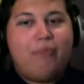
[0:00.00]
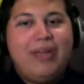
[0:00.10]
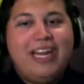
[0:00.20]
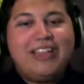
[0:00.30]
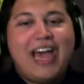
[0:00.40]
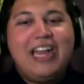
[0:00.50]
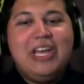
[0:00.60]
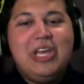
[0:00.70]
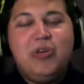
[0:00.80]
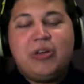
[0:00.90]
meaning that
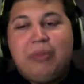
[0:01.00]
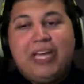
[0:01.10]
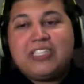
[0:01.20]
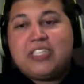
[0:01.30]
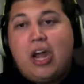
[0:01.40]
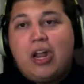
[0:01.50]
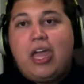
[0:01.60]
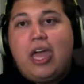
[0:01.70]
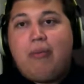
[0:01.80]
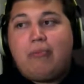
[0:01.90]
you can play a Sonic
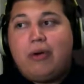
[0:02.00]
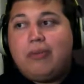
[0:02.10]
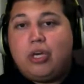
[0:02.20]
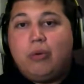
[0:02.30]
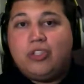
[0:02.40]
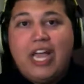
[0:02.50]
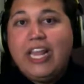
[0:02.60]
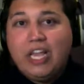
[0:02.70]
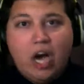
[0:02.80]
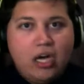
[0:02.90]
game on pretty much almost any
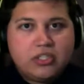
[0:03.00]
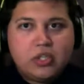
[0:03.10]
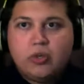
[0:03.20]
console.